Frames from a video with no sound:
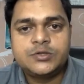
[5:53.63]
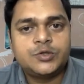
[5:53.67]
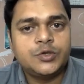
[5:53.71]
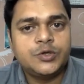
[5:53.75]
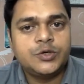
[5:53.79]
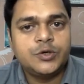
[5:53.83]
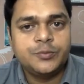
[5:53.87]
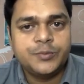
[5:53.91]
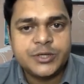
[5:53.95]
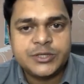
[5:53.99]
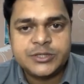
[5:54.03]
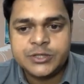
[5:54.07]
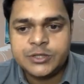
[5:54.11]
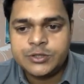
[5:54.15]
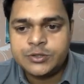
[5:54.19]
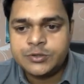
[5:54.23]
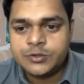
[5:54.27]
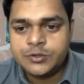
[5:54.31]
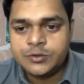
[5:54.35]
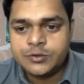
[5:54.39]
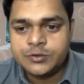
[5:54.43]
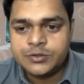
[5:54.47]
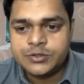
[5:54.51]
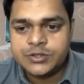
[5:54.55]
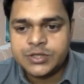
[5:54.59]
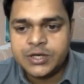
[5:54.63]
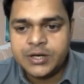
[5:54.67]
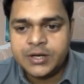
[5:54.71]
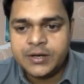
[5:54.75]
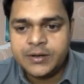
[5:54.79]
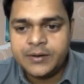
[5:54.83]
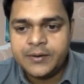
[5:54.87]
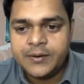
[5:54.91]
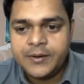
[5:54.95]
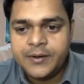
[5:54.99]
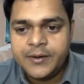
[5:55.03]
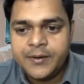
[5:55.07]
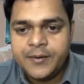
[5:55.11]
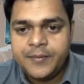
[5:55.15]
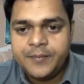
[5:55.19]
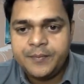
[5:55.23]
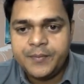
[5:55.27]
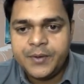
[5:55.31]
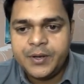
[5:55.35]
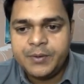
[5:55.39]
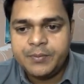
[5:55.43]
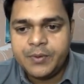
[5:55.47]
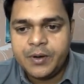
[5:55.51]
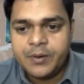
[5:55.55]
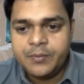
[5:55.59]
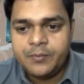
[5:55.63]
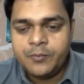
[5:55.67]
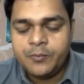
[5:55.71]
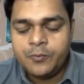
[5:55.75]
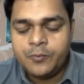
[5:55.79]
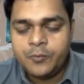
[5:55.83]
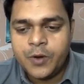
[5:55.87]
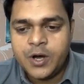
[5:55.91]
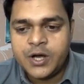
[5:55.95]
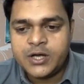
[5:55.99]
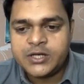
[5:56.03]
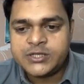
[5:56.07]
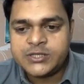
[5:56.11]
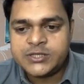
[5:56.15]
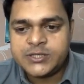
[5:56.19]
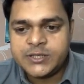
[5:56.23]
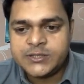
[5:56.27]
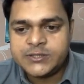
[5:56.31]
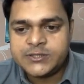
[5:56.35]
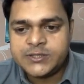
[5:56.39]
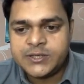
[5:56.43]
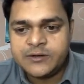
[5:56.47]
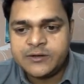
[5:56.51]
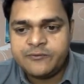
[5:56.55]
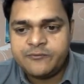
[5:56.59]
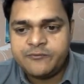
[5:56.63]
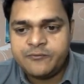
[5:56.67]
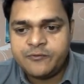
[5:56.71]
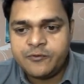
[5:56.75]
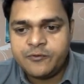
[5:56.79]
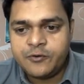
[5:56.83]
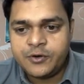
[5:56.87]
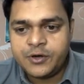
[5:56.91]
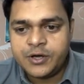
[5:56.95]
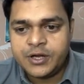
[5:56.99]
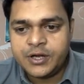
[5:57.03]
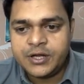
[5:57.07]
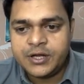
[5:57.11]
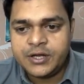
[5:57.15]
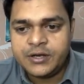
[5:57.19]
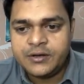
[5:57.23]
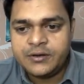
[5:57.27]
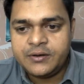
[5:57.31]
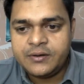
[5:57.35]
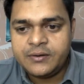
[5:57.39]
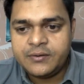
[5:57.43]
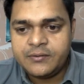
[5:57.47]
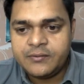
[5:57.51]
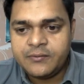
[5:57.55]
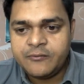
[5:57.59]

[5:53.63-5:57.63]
so you must need to use a minimum workstation 14,